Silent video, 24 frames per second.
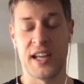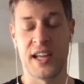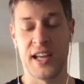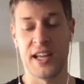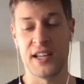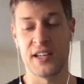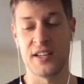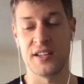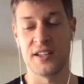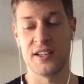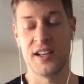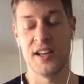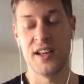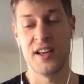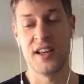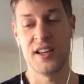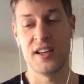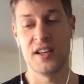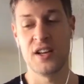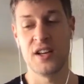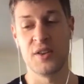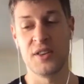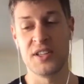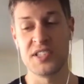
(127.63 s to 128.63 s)
And,
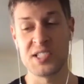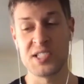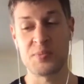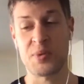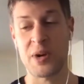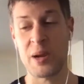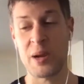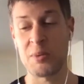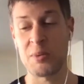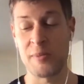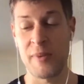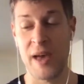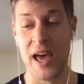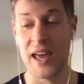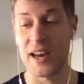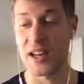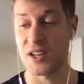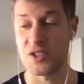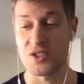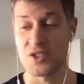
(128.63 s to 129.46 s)
you know, this is problematic,